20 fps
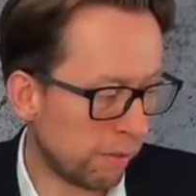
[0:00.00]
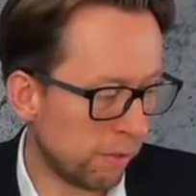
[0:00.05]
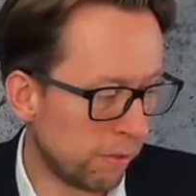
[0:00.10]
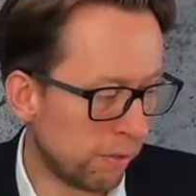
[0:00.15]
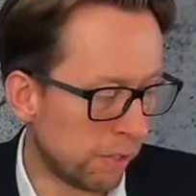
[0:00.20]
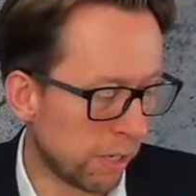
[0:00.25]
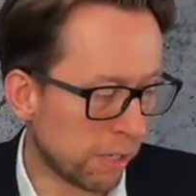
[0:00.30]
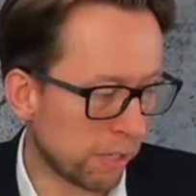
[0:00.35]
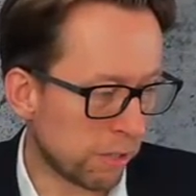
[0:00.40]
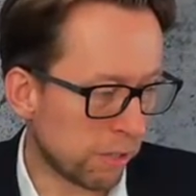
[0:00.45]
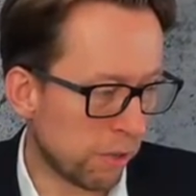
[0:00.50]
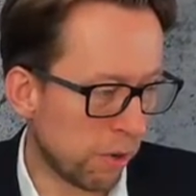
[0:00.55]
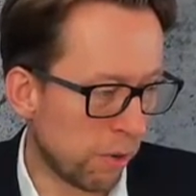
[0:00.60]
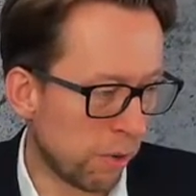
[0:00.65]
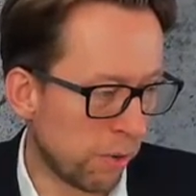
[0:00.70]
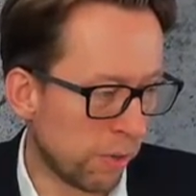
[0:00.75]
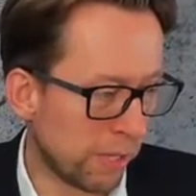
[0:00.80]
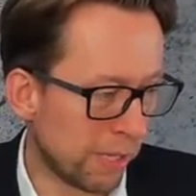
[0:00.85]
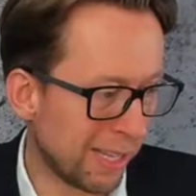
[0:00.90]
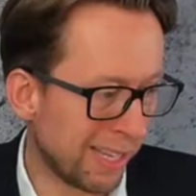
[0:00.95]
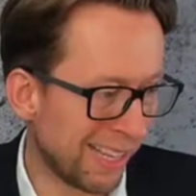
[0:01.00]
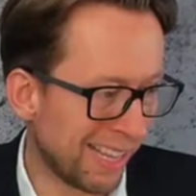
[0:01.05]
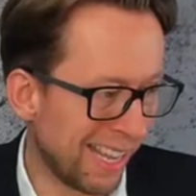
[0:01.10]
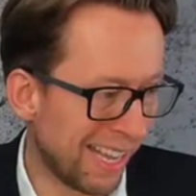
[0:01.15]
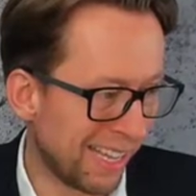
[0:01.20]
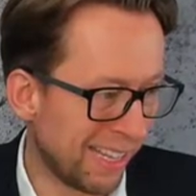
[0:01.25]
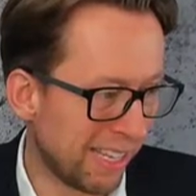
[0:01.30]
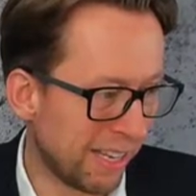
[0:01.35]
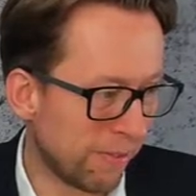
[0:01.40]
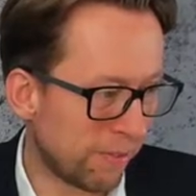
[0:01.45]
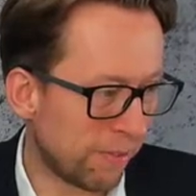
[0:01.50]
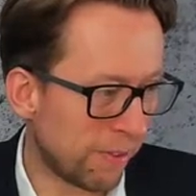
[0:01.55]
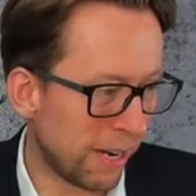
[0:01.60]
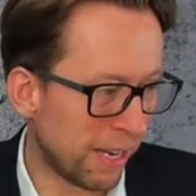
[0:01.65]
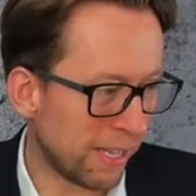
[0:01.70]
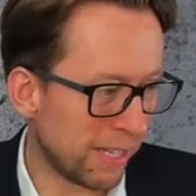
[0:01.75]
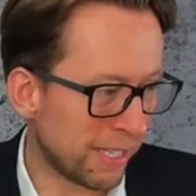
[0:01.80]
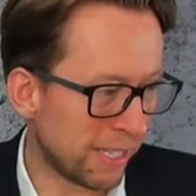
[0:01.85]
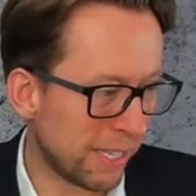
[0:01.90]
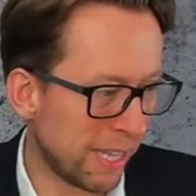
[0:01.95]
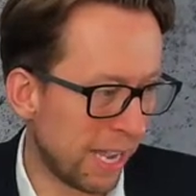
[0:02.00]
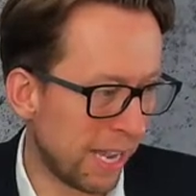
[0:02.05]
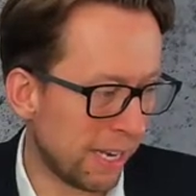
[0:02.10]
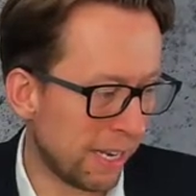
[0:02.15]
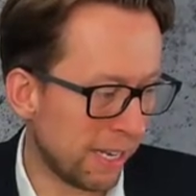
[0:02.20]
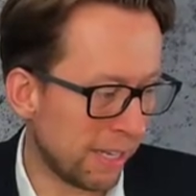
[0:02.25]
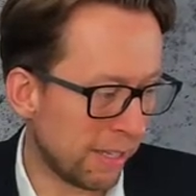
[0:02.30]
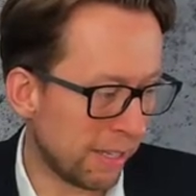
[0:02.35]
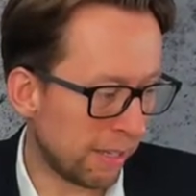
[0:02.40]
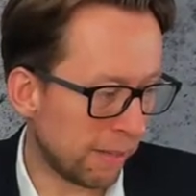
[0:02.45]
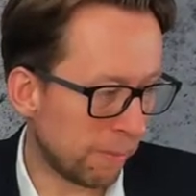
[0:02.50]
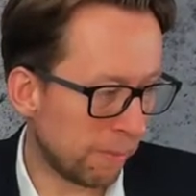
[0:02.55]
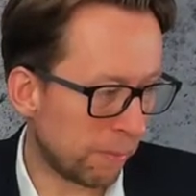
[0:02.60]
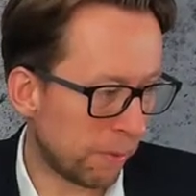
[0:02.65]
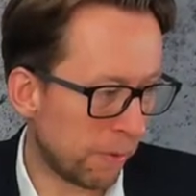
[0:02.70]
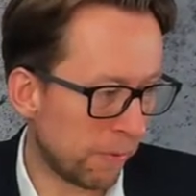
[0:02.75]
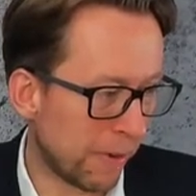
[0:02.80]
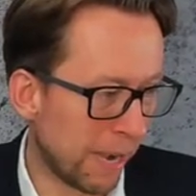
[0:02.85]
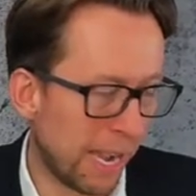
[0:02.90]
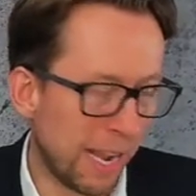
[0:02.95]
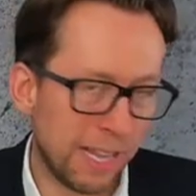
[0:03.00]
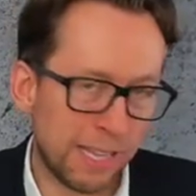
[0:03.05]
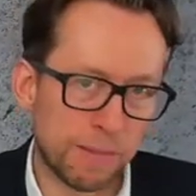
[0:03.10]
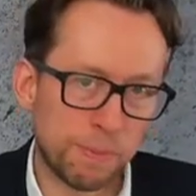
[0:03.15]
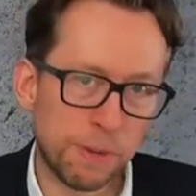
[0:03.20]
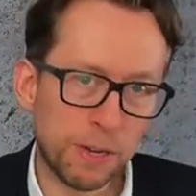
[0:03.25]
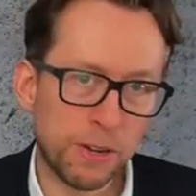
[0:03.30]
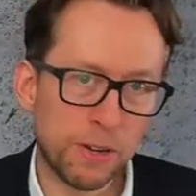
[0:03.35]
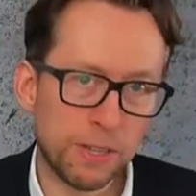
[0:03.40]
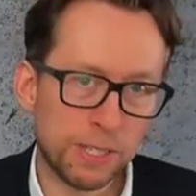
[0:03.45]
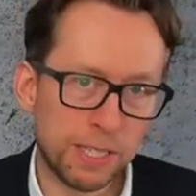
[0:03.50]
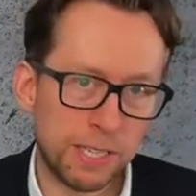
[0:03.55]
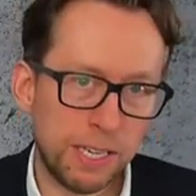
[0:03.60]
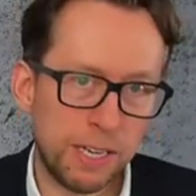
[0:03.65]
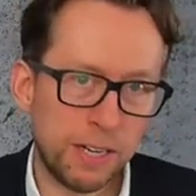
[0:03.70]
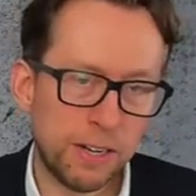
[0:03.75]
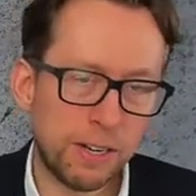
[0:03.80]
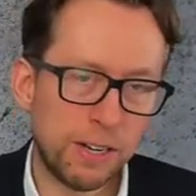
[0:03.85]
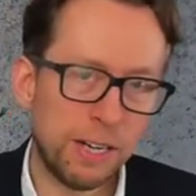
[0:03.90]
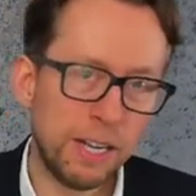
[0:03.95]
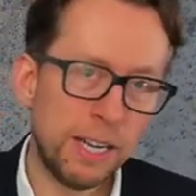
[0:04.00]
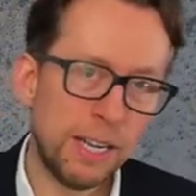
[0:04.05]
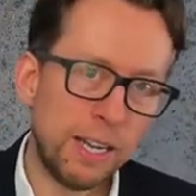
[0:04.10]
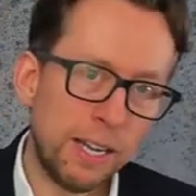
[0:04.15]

just note that difference that it provides because here